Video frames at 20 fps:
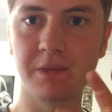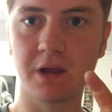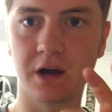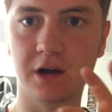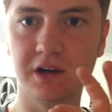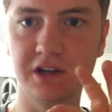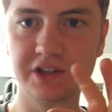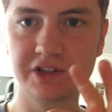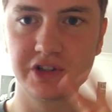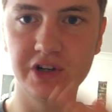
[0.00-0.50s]
I'm
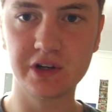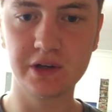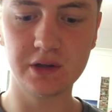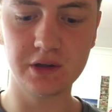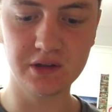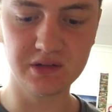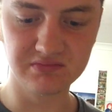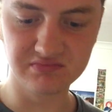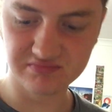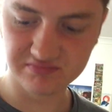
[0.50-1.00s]
going to show
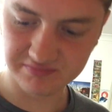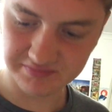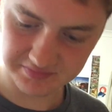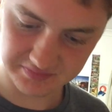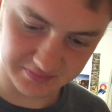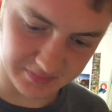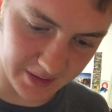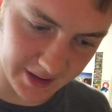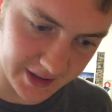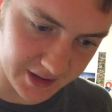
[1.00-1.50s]
you
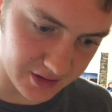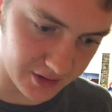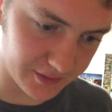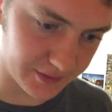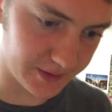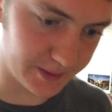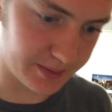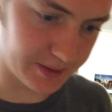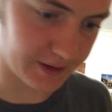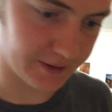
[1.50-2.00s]
my
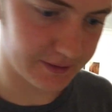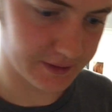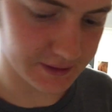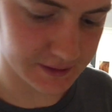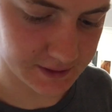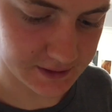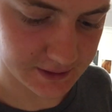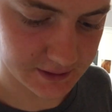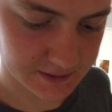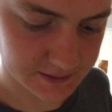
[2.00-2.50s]
coffee
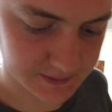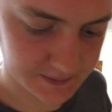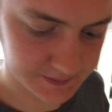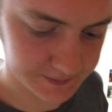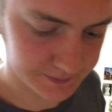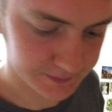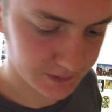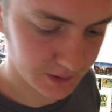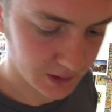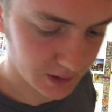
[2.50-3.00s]
preference.
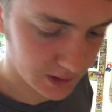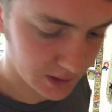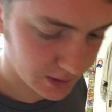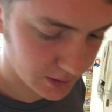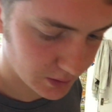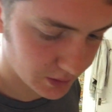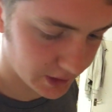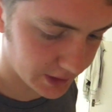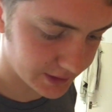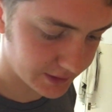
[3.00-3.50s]

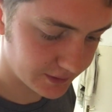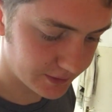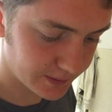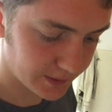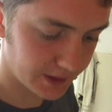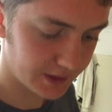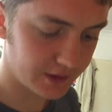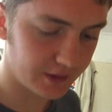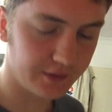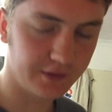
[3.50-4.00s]
What I do for
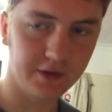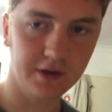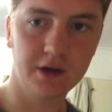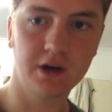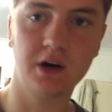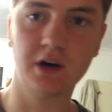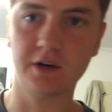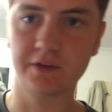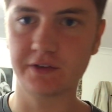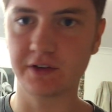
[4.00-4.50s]
my coffee
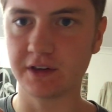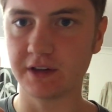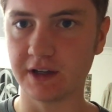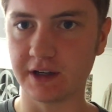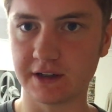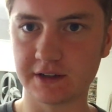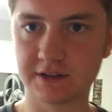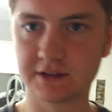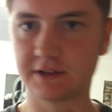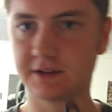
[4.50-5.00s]
after
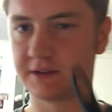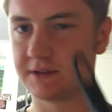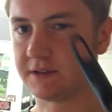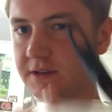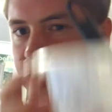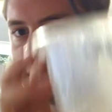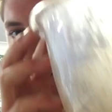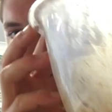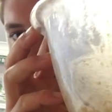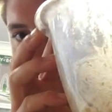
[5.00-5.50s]
this.
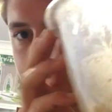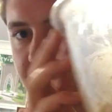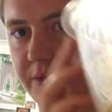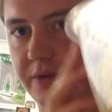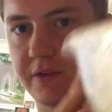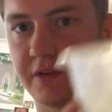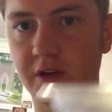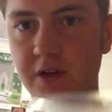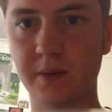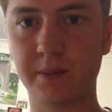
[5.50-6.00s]
So
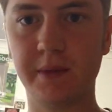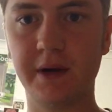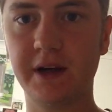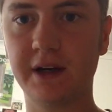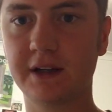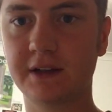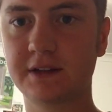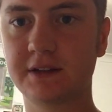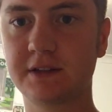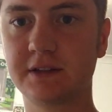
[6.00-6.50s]
we've got the
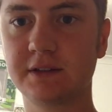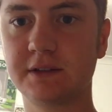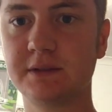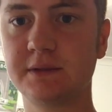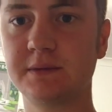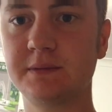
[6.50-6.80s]
mix.